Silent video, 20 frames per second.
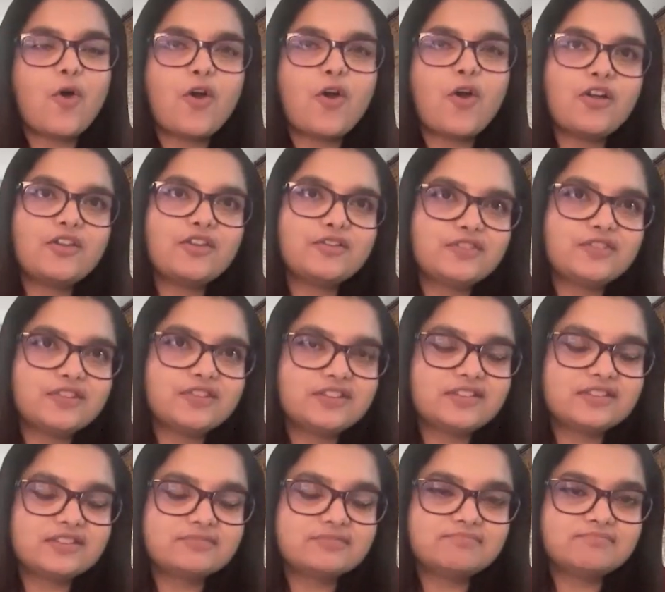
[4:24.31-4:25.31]
all of
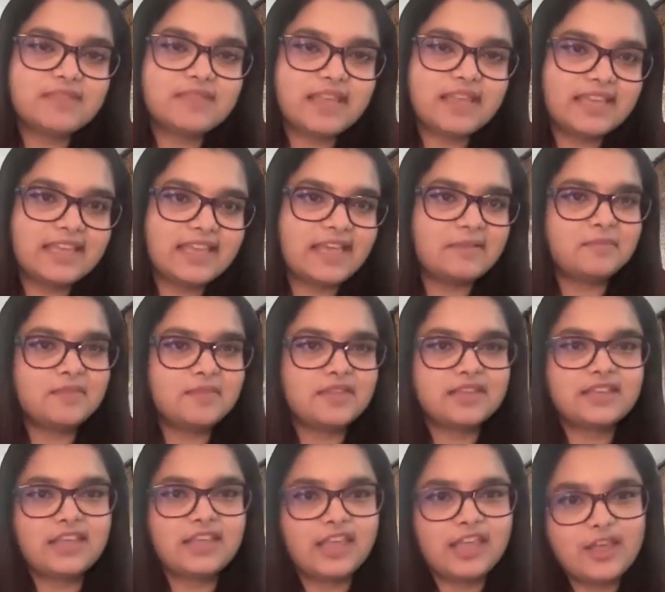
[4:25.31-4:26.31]
the mayhem, the
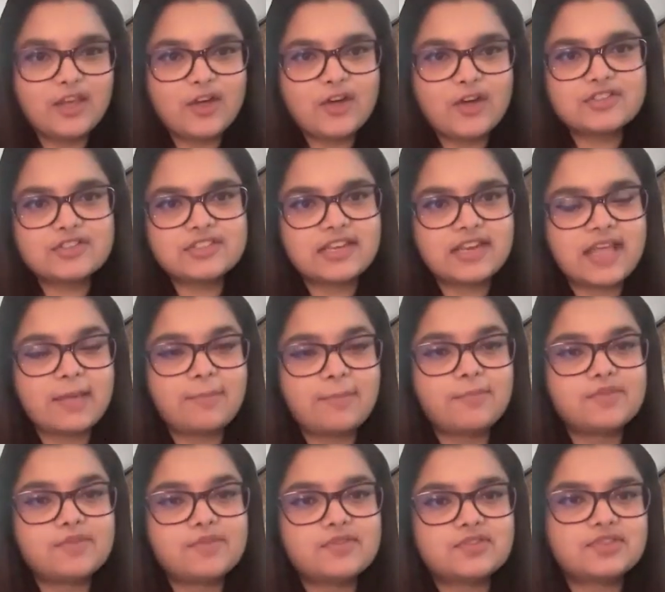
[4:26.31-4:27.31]
chaos that
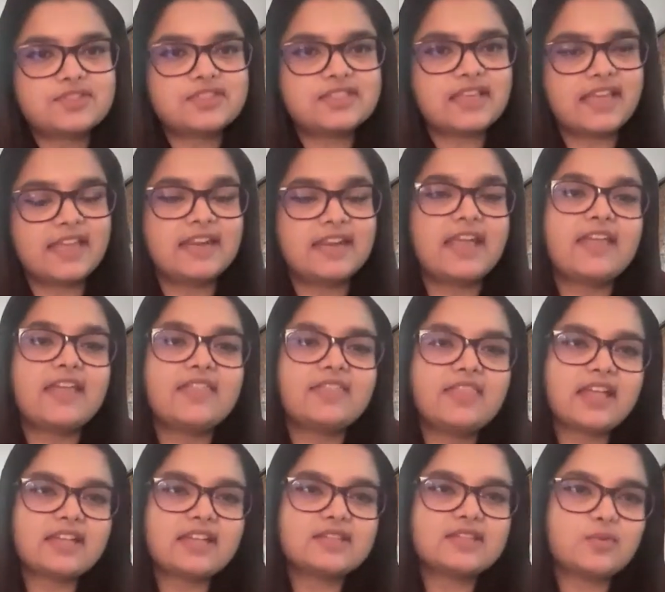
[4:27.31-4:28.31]
happens on site,
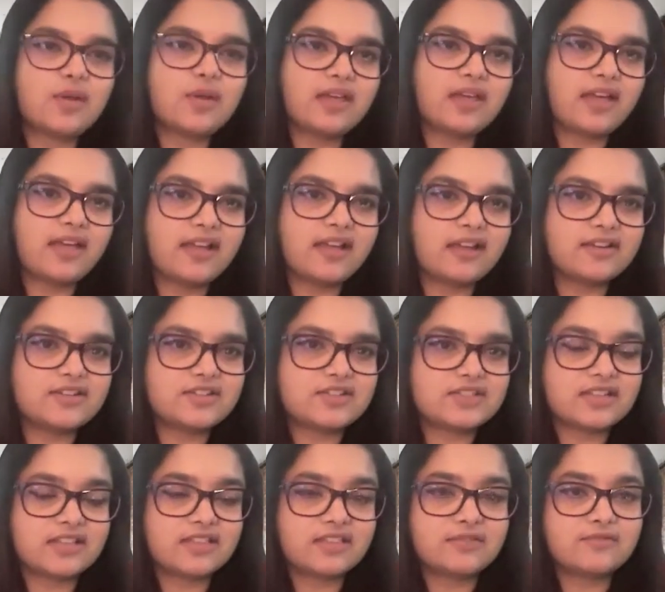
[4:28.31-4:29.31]
and that's why I
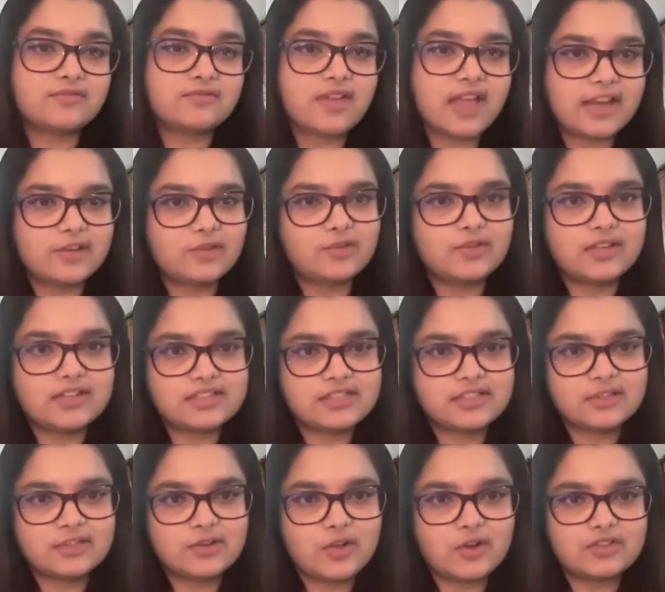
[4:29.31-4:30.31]
understand the value that
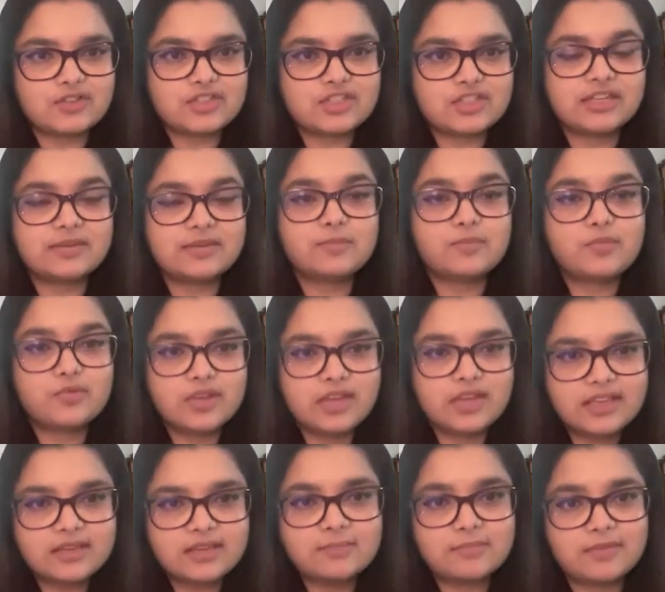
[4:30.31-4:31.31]
technology can
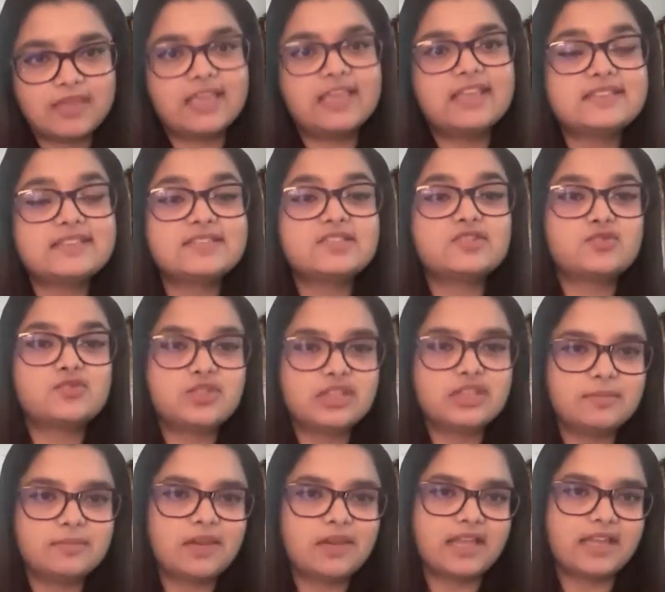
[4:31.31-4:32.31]
bring in
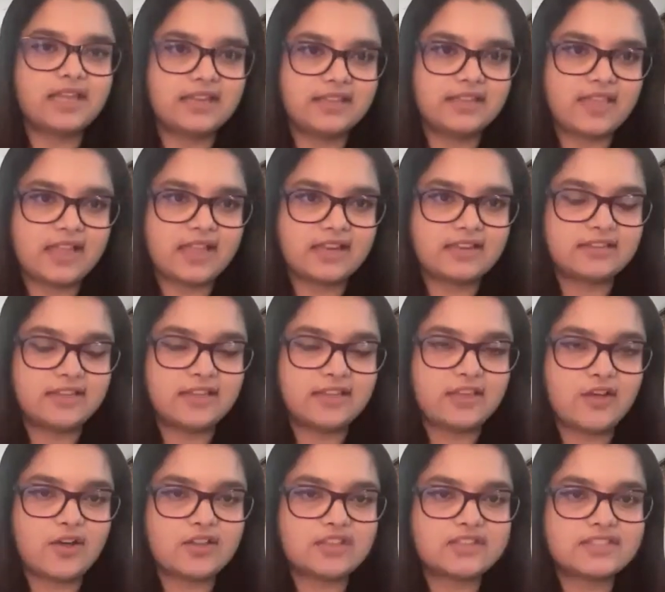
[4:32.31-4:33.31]
streamlining that
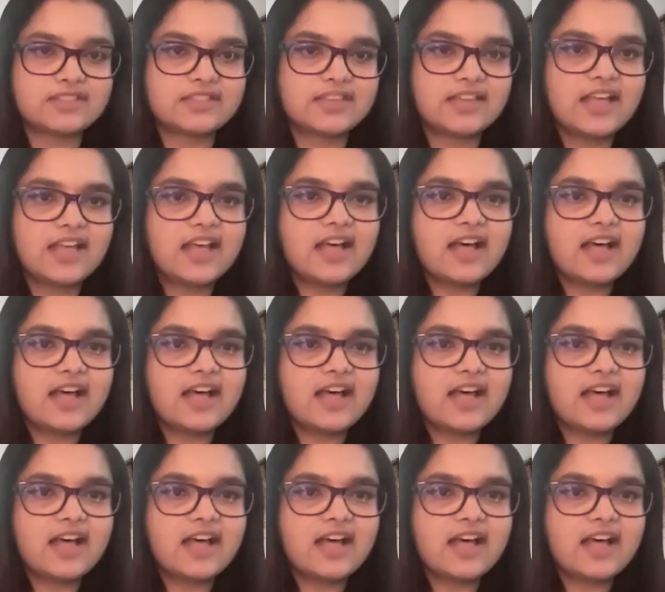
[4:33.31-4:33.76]
chaos.